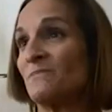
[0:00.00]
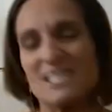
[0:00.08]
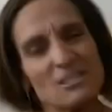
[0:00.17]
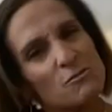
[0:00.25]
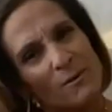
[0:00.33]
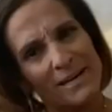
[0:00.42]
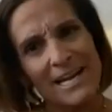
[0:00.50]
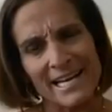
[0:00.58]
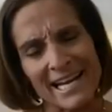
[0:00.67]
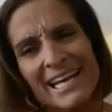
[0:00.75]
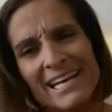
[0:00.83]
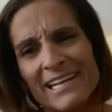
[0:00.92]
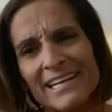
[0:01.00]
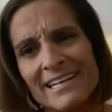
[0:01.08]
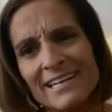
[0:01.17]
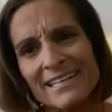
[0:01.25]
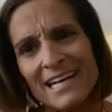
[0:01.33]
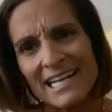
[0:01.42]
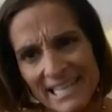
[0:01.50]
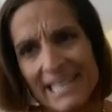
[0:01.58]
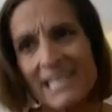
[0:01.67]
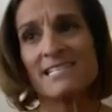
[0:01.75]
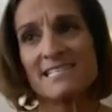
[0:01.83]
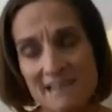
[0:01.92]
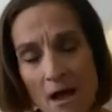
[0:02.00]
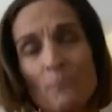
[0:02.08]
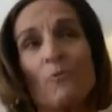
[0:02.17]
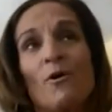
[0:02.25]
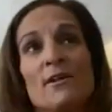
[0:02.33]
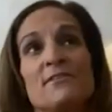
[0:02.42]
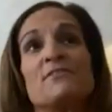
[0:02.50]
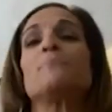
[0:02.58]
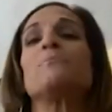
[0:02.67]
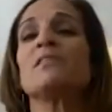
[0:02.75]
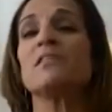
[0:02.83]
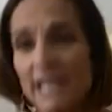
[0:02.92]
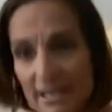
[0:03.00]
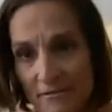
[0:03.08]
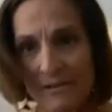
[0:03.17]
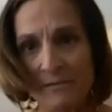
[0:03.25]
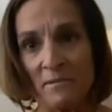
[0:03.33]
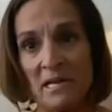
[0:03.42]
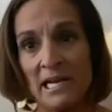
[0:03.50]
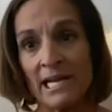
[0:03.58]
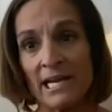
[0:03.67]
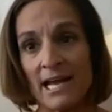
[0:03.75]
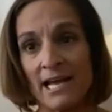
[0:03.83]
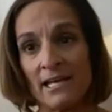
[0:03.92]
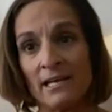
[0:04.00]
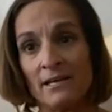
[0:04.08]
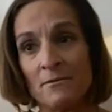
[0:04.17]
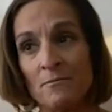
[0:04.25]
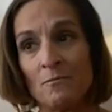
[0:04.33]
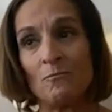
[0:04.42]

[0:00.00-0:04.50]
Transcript: that's what I needed. I needed someone to believe in me, and